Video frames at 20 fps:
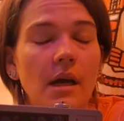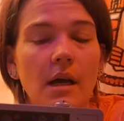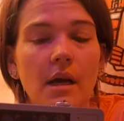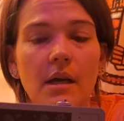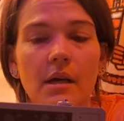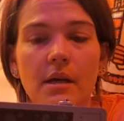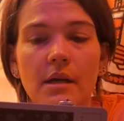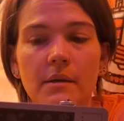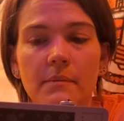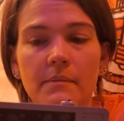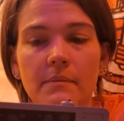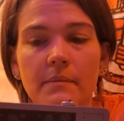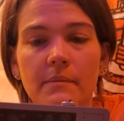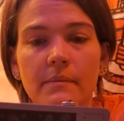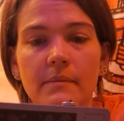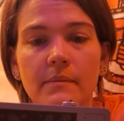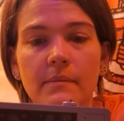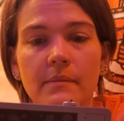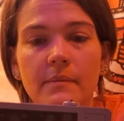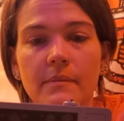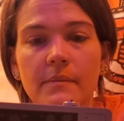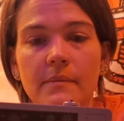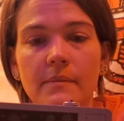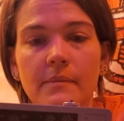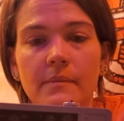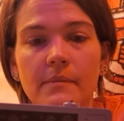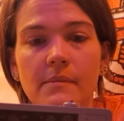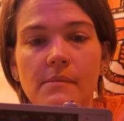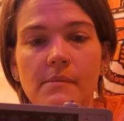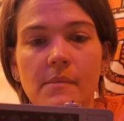Um,
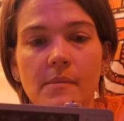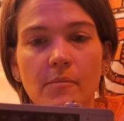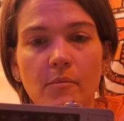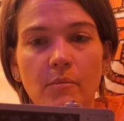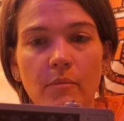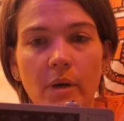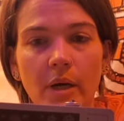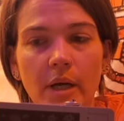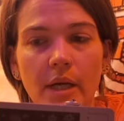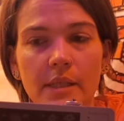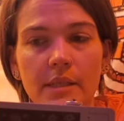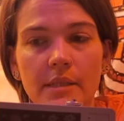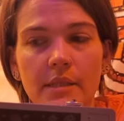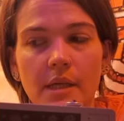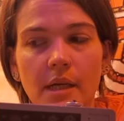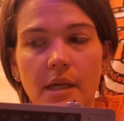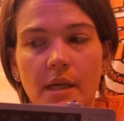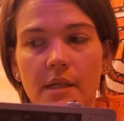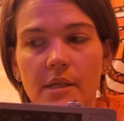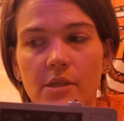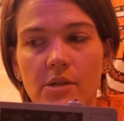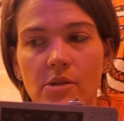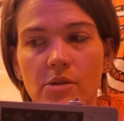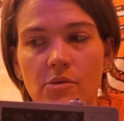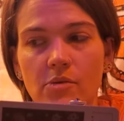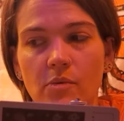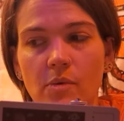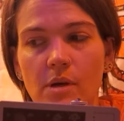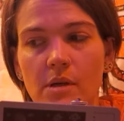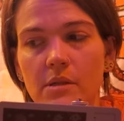but I
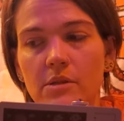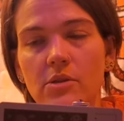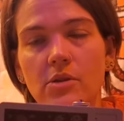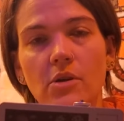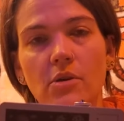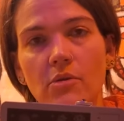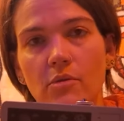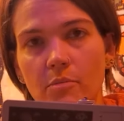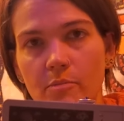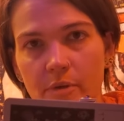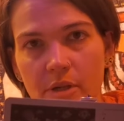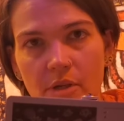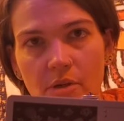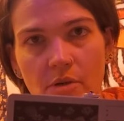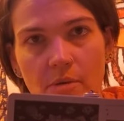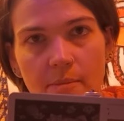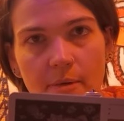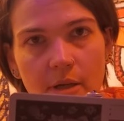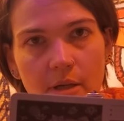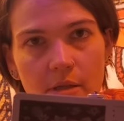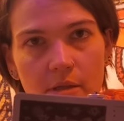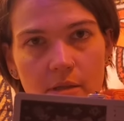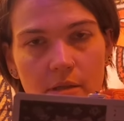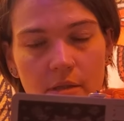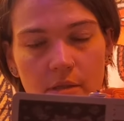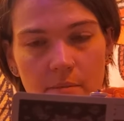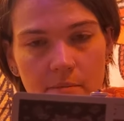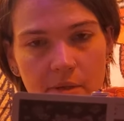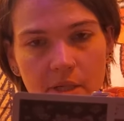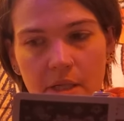do want to open your mind to
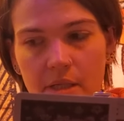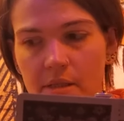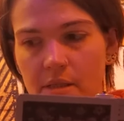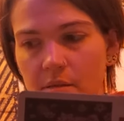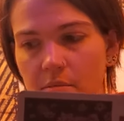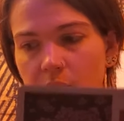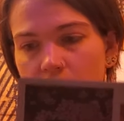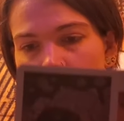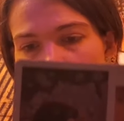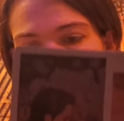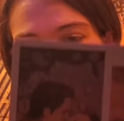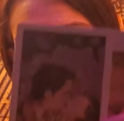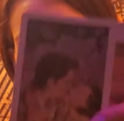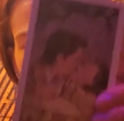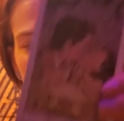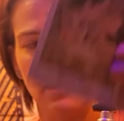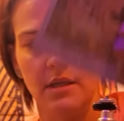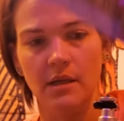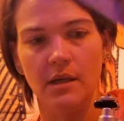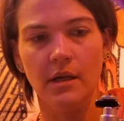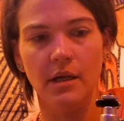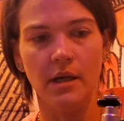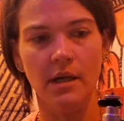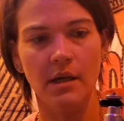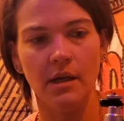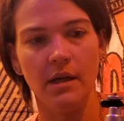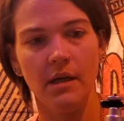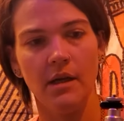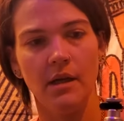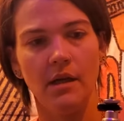the possibility
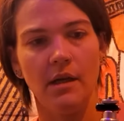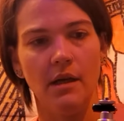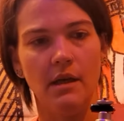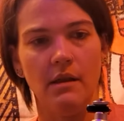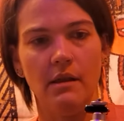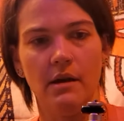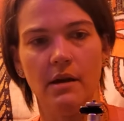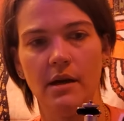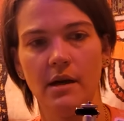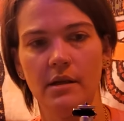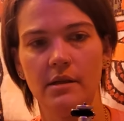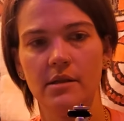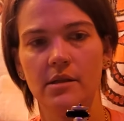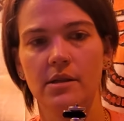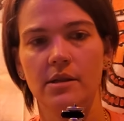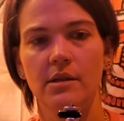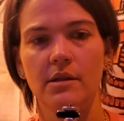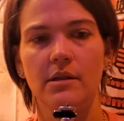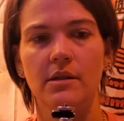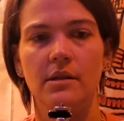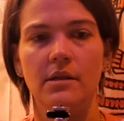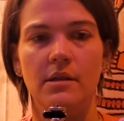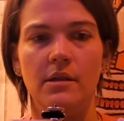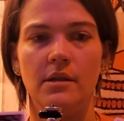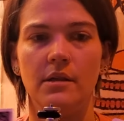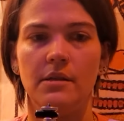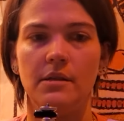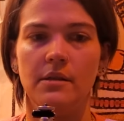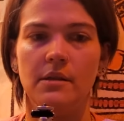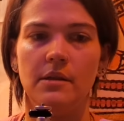that
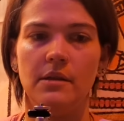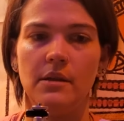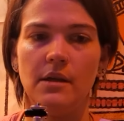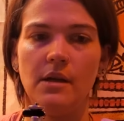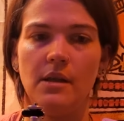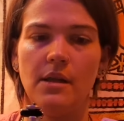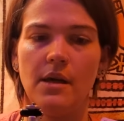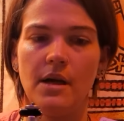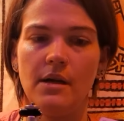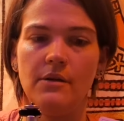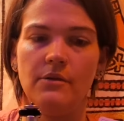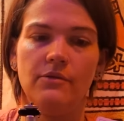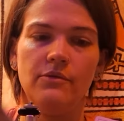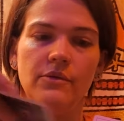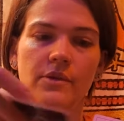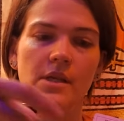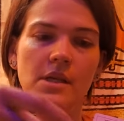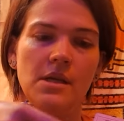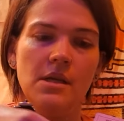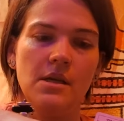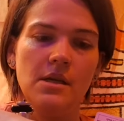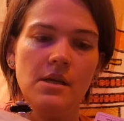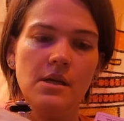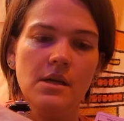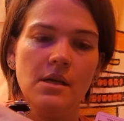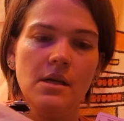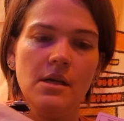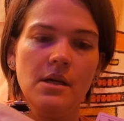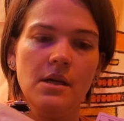a lot of the